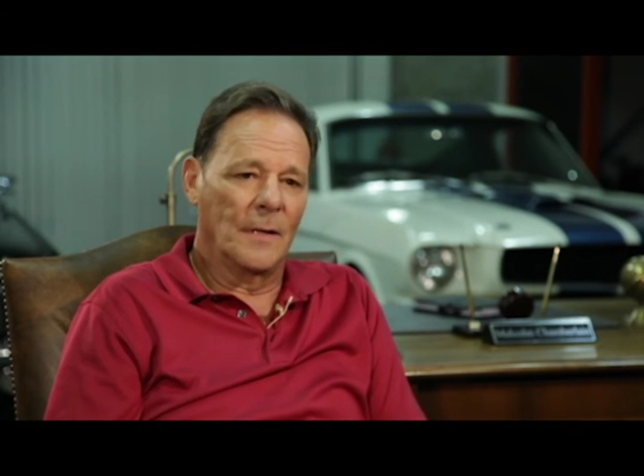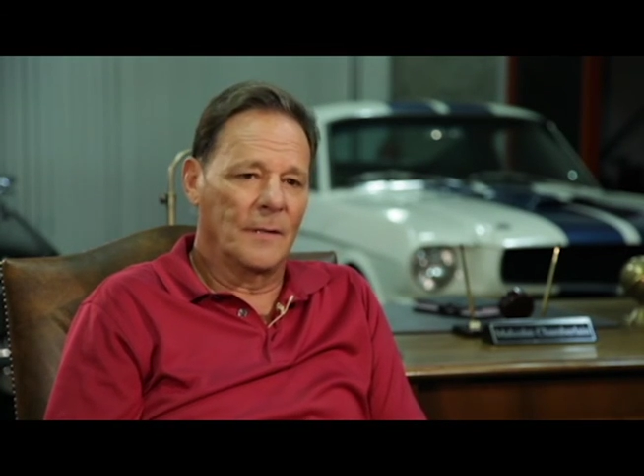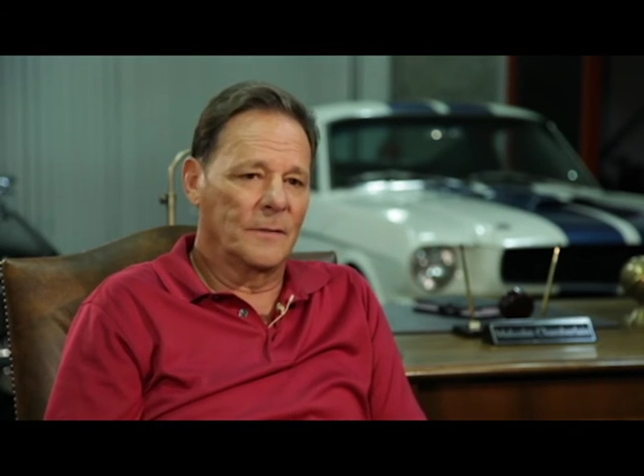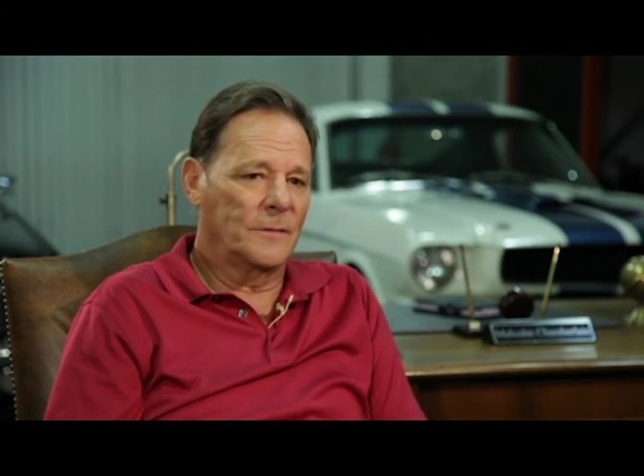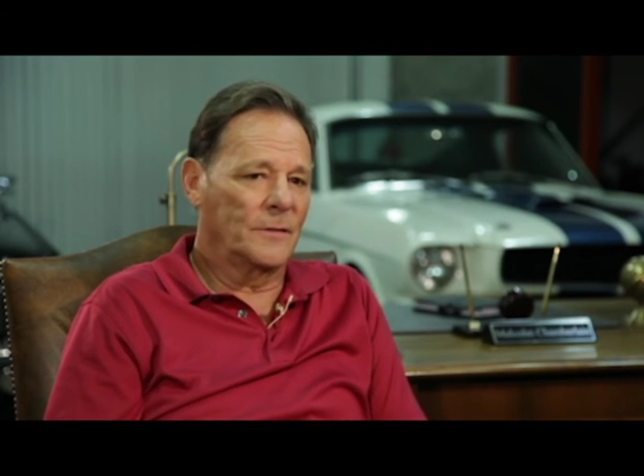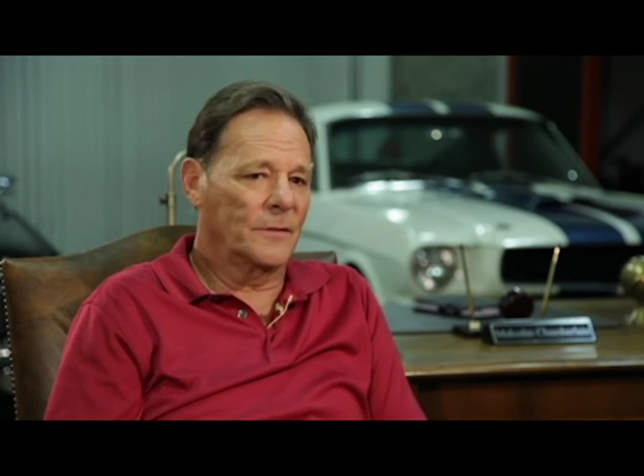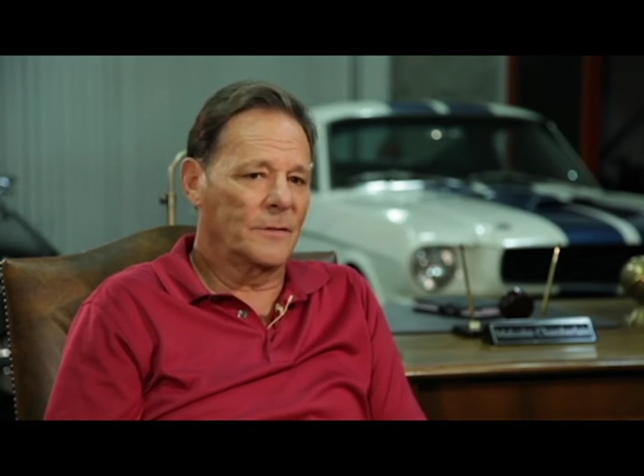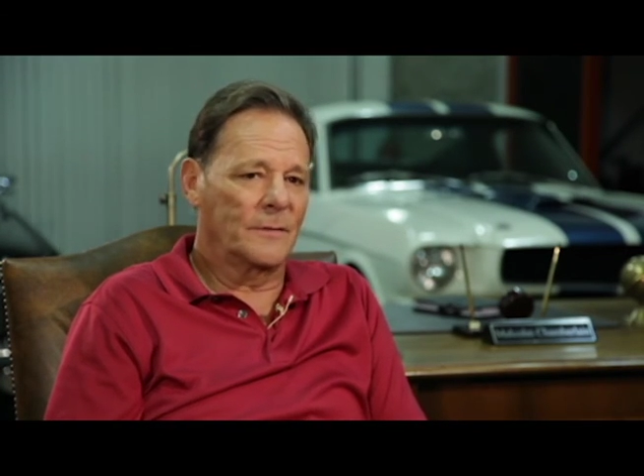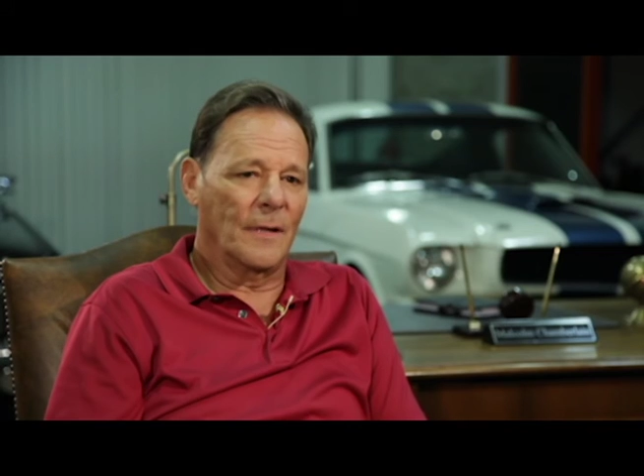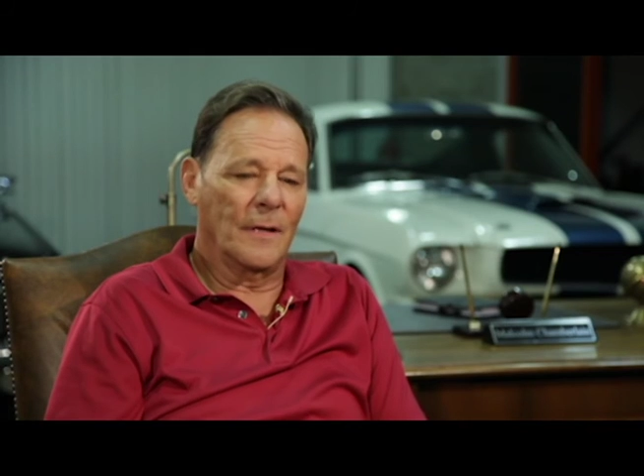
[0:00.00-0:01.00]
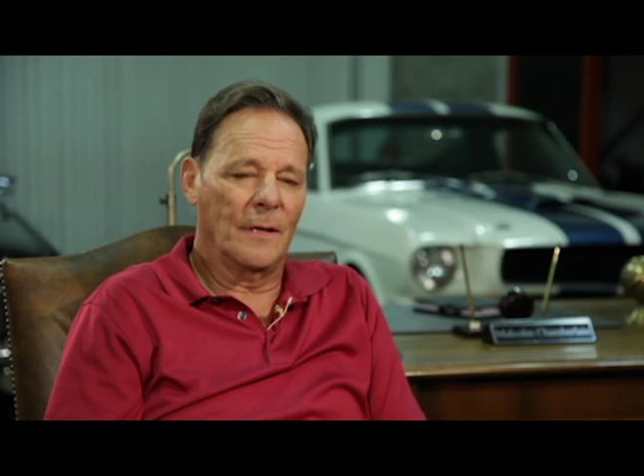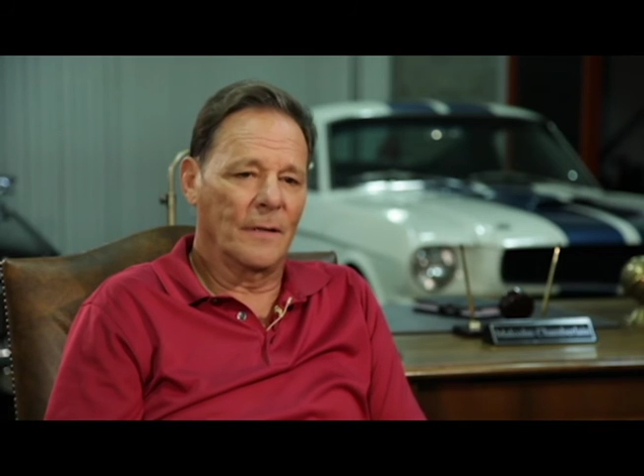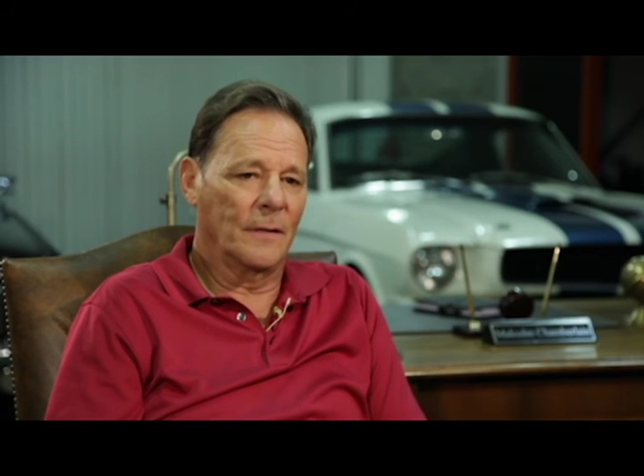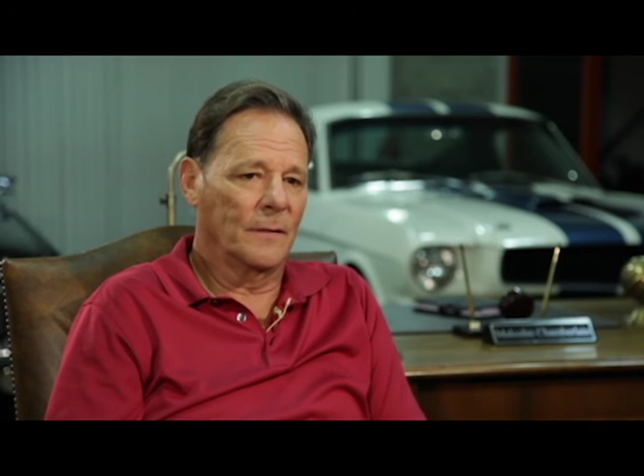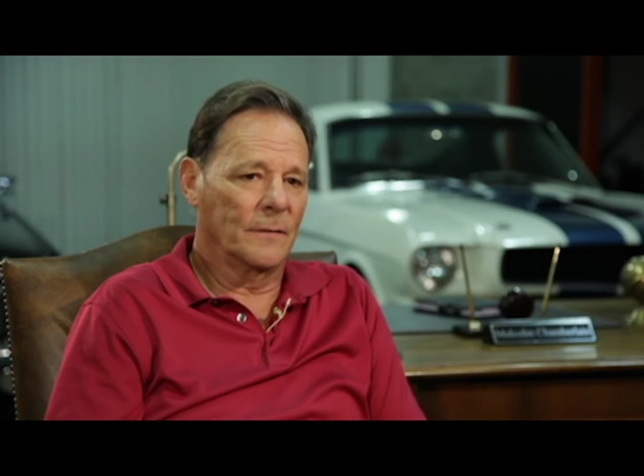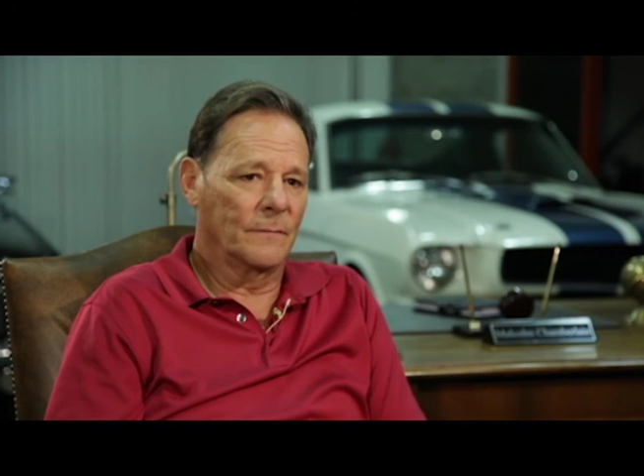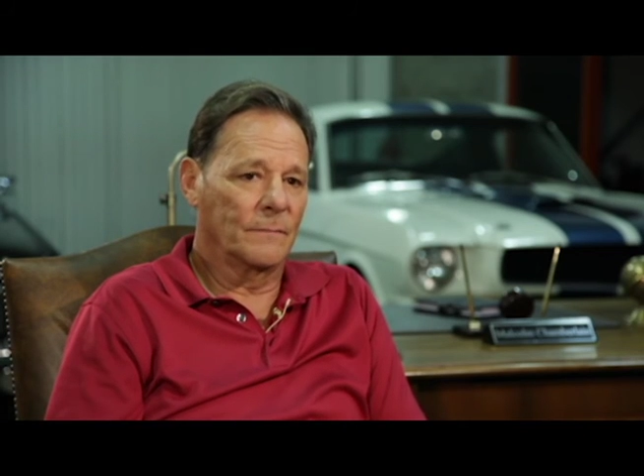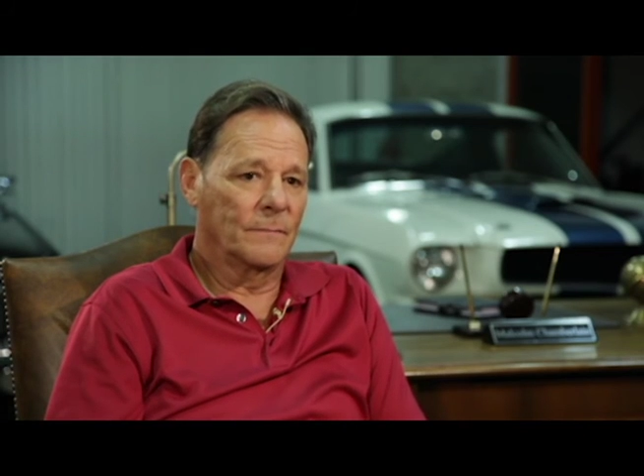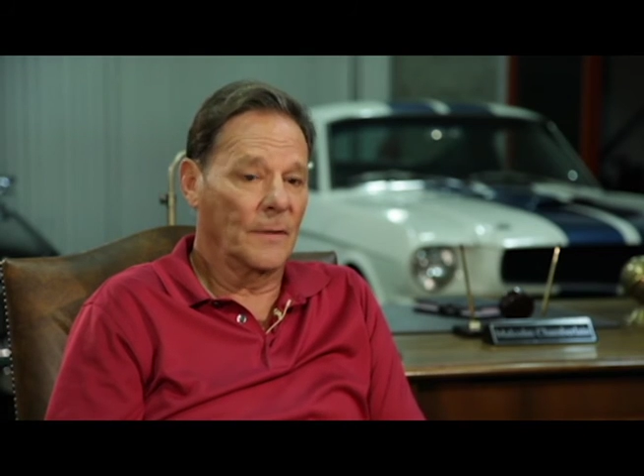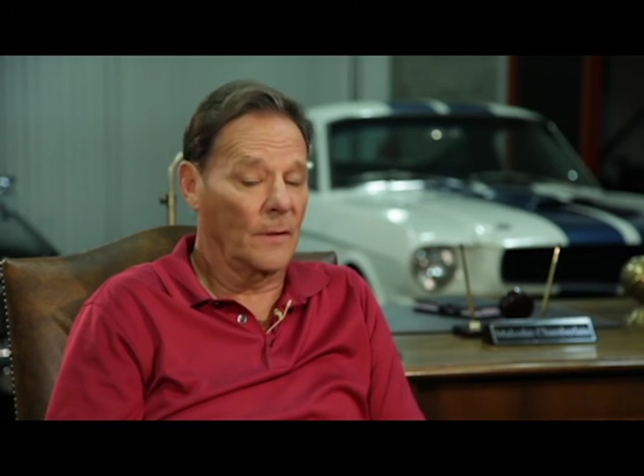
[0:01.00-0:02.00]
It's just,
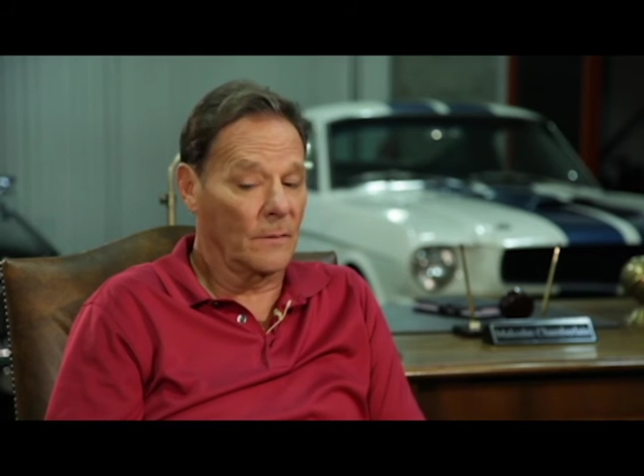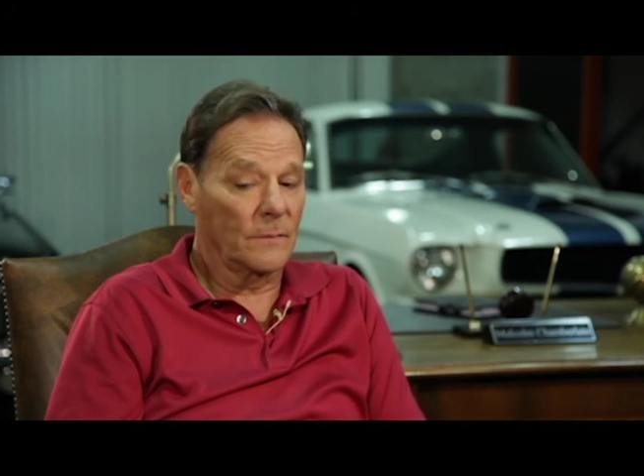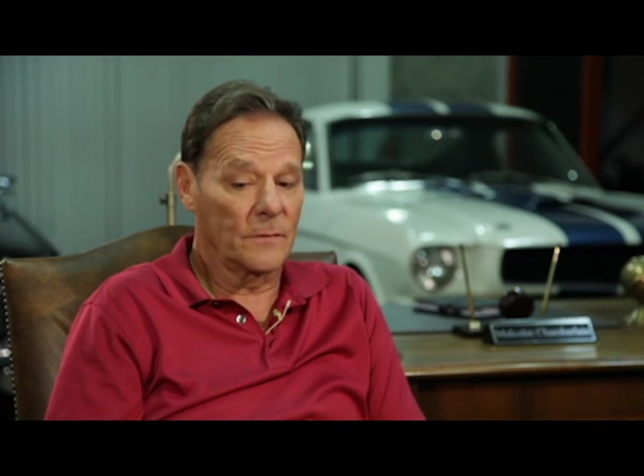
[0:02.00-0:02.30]
you know,